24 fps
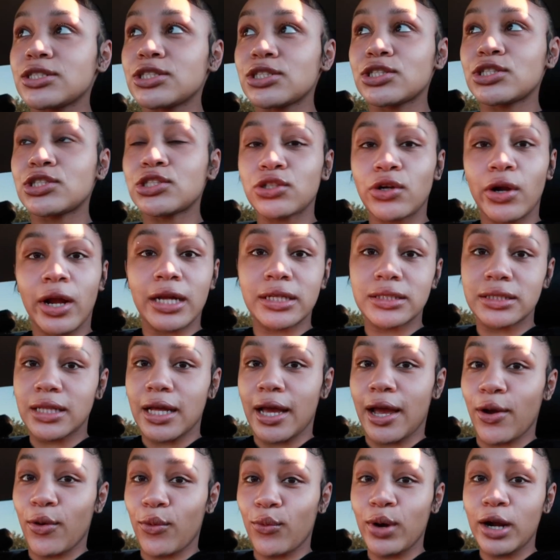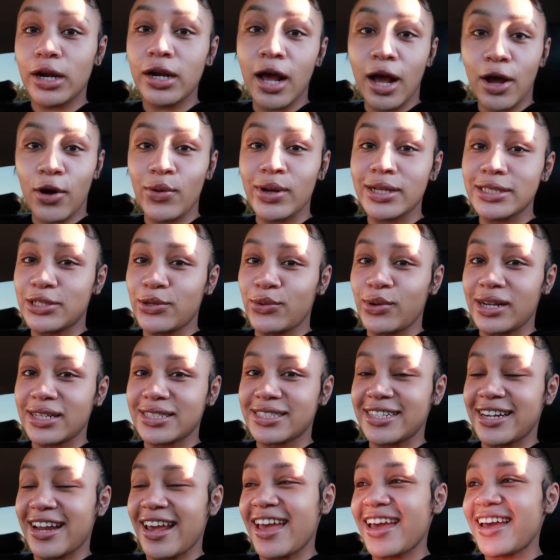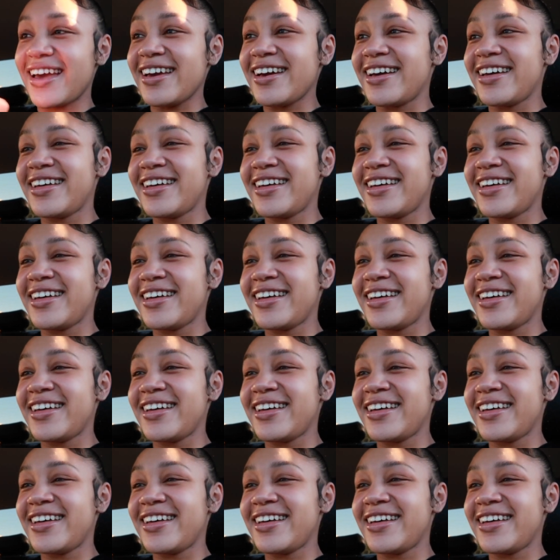Scratch that, we're not going to work today.